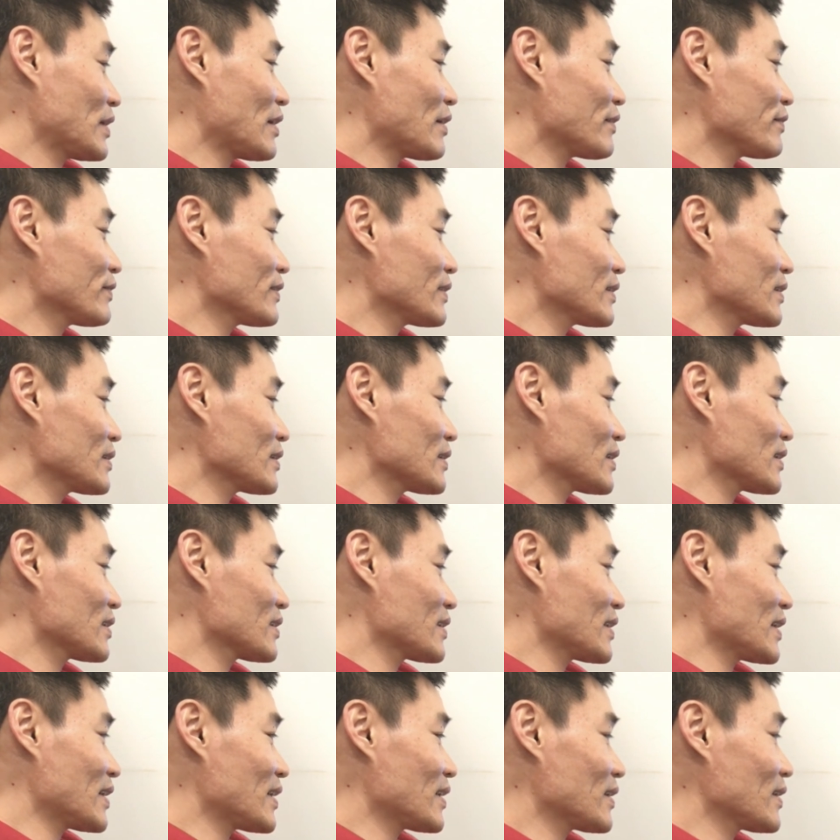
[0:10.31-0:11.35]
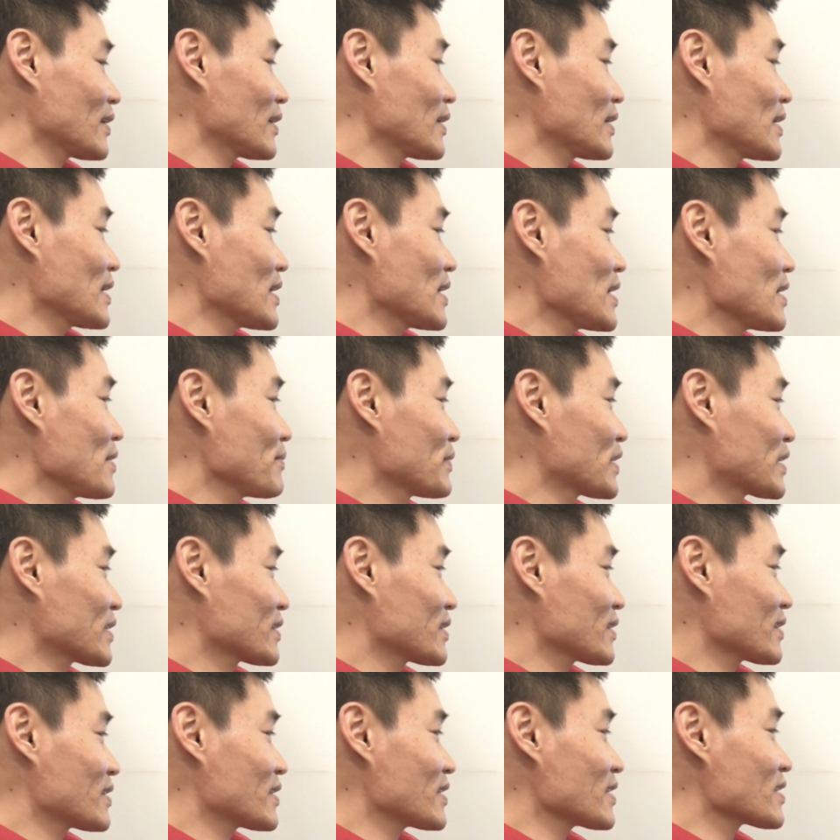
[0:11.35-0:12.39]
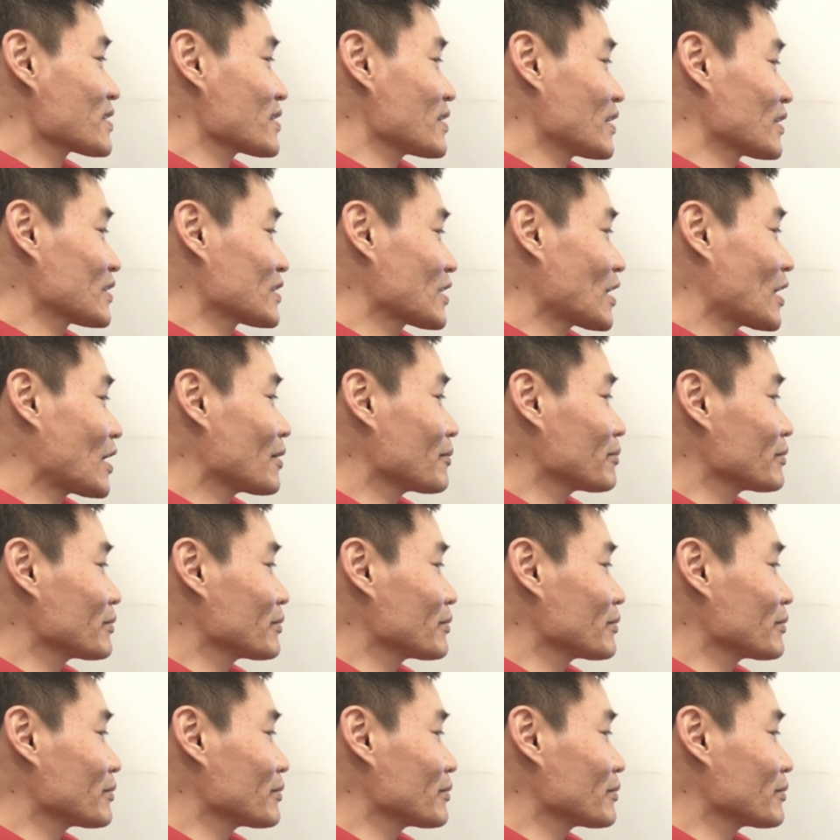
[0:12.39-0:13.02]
a thermal vision drone using the FLIR